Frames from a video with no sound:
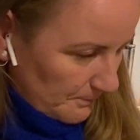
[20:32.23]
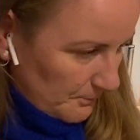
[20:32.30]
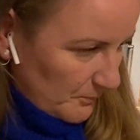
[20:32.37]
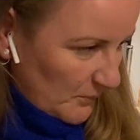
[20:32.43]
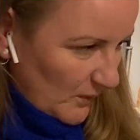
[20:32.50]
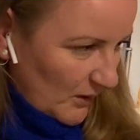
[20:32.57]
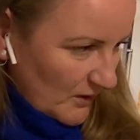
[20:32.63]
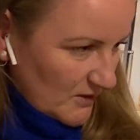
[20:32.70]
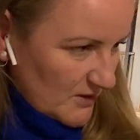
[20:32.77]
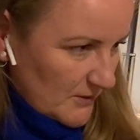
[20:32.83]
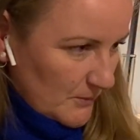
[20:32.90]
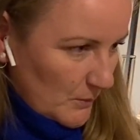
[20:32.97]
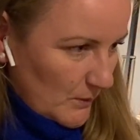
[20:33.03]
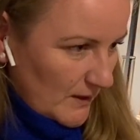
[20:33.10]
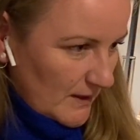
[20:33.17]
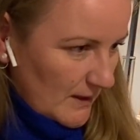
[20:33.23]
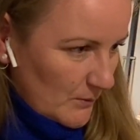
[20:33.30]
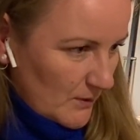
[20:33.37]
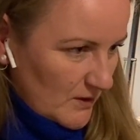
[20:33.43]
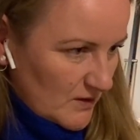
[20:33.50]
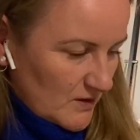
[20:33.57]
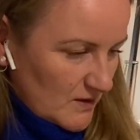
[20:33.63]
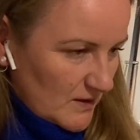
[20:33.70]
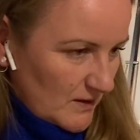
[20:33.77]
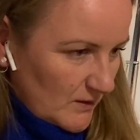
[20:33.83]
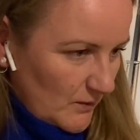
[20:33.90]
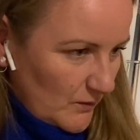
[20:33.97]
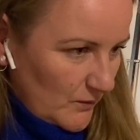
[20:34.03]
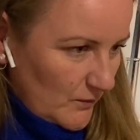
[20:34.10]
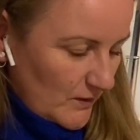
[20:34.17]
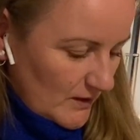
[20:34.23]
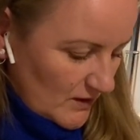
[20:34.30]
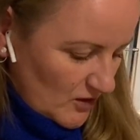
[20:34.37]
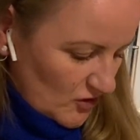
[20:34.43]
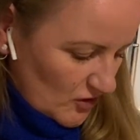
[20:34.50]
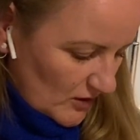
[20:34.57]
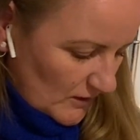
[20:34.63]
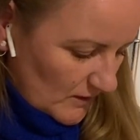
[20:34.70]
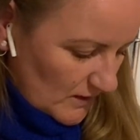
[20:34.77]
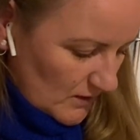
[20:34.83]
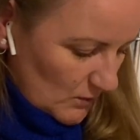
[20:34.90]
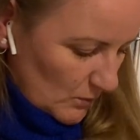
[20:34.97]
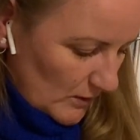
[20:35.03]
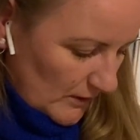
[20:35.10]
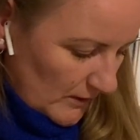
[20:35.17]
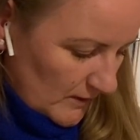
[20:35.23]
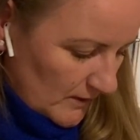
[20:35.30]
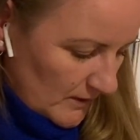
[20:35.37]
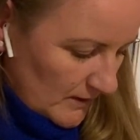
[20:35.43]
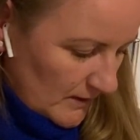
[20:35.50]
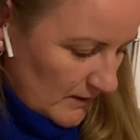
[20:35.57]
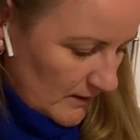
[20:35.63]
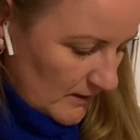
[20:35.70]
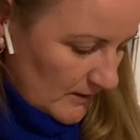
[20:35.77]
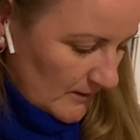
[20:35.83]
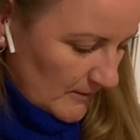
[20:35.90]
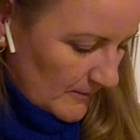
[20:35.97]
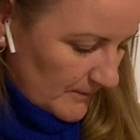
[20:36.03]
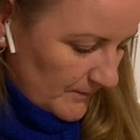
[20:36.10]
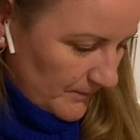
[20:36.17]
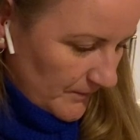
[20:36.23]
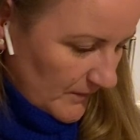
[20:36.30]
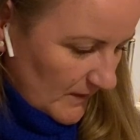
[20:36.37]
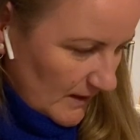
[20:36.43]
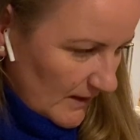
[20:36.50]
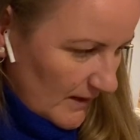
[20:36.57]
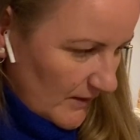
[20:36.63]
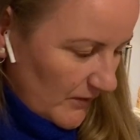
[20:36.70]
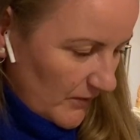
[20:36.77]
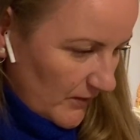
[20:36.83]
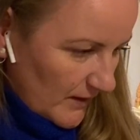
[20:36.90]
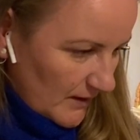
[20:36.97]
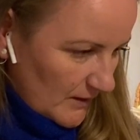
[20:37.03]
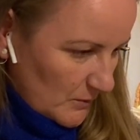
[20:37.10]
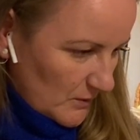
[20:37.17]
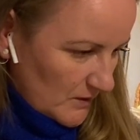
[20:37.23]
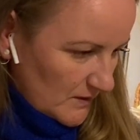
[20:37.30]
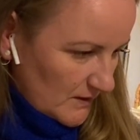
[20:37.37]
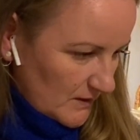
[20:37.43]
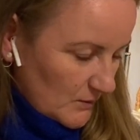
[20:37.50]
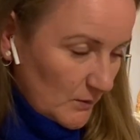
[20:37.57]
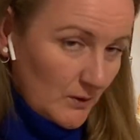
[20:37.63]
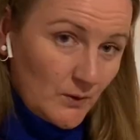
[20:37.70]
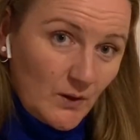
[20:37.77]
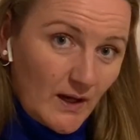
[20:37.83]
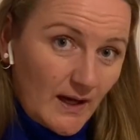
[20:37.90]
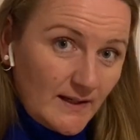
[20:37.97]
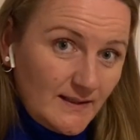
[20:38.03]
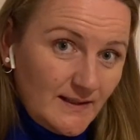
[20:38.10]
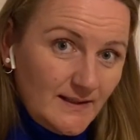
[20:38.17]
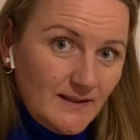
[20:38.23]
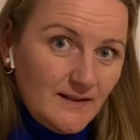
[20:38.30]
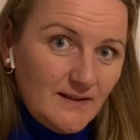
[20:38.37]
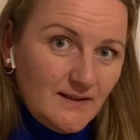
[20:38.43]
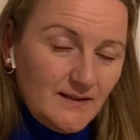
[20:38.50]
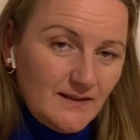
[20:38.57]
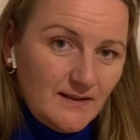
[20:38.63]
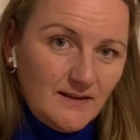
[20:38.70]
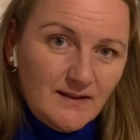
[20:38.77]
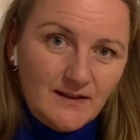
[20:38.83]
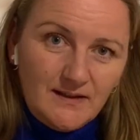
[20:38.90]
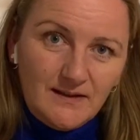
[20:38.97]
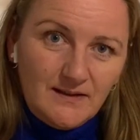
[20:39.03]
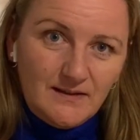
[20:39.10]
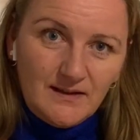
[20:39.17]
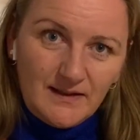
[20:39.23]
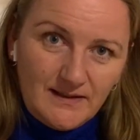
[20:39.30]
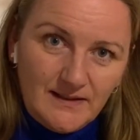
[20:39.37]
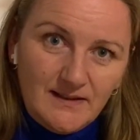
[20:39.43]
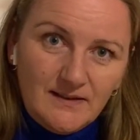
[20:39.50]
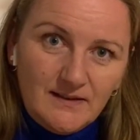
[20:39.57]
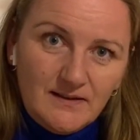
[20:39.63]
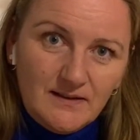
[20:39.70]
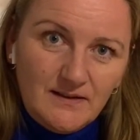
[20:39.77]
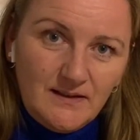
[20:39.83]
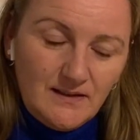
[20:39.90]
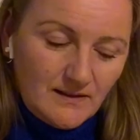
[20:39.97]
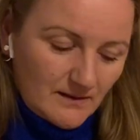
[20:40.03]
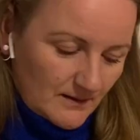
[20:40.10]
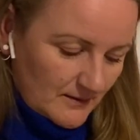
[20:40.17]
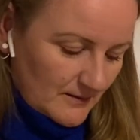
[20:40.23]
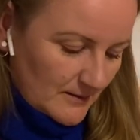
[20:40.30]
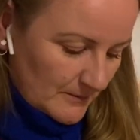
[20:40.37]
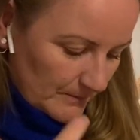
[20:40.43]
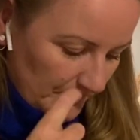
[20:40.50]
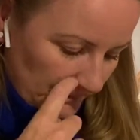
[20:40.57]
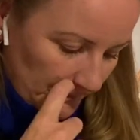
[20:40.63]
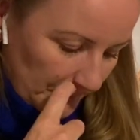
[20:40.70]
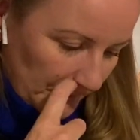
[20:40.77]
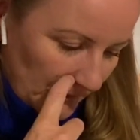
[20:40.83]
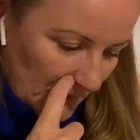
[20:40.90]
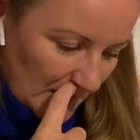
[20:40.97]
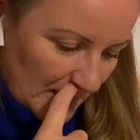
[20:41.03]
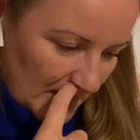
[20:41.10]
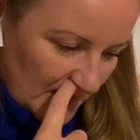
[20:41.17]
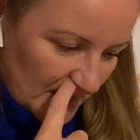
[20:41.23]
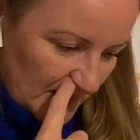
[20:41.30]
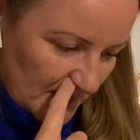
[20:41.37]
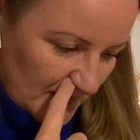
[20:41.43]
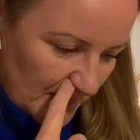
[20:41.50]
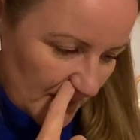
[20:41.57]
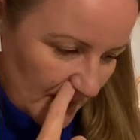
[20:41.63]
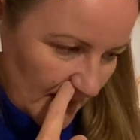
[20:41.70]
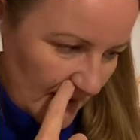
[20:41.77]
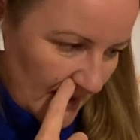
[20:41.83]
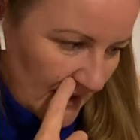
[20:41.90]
But when I was finishing this one, I think it was this one, I needed the needle, and I